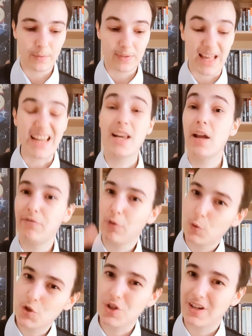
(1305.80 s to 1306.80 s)
Then, and
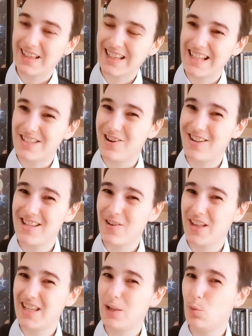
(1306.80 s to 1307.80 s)
unfortunately, it turns out
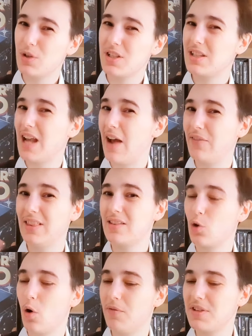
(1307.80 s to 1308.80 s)
that he was having this
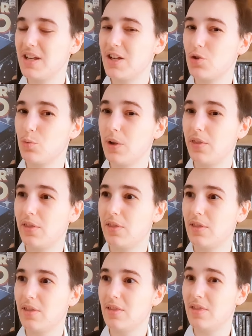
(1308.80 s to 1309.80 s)
conversation with
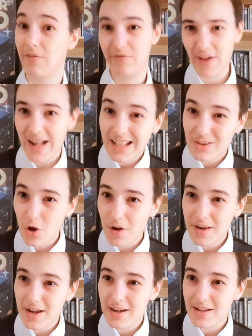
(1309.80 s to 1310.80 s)
the fake
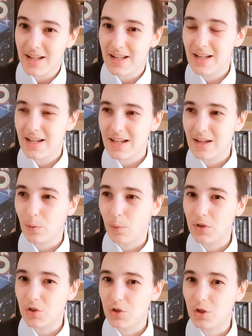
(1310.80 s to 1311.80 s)
Donna,
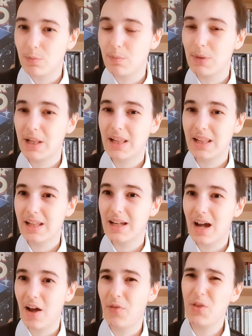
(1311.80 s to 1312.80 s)
which to me
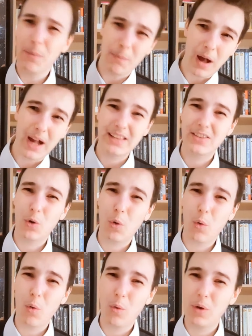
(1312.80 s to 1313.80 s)
undermined the
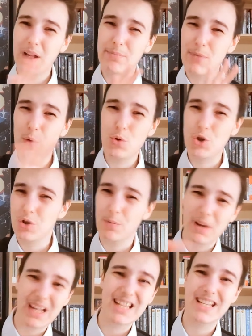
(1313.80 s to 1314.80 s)
whole emotional
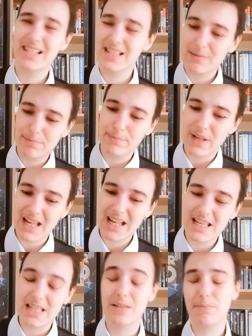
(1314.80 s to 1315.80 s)
basis a
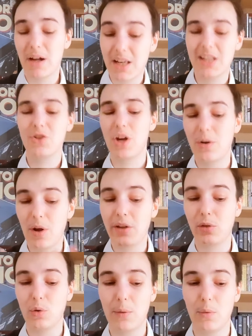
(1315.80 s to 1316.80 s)
bit, but in general, I
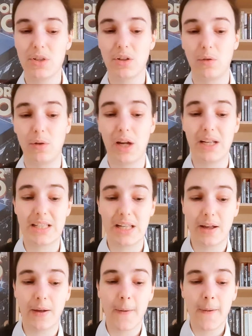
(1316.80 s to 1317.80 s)
thought that was a good
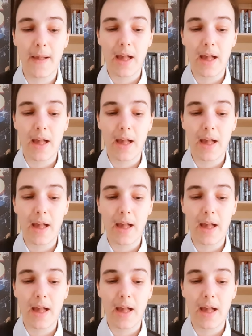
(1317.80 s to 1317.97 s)
idea.